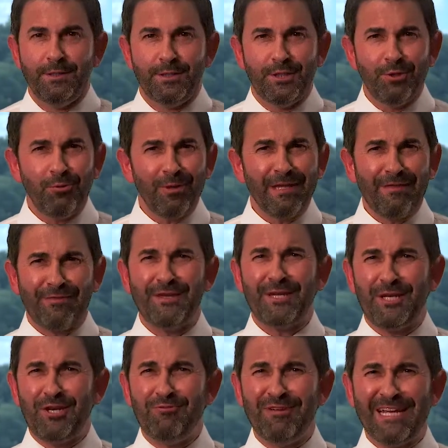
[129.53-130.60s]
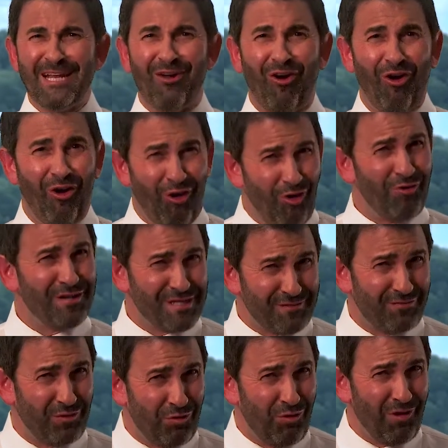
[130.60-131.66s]
Do you really think you need all this
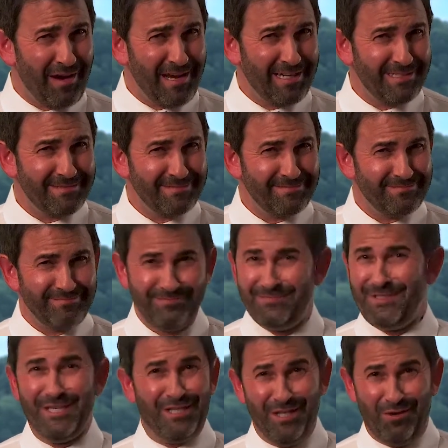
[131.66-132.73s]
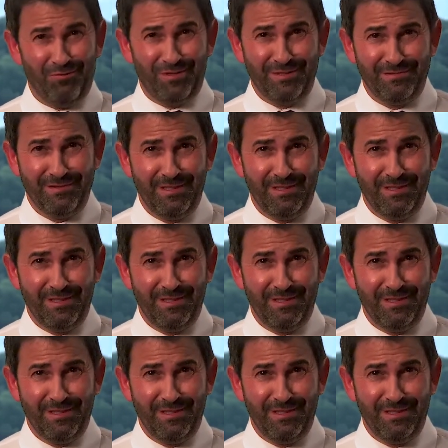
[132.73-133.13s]
fluoride? You don't.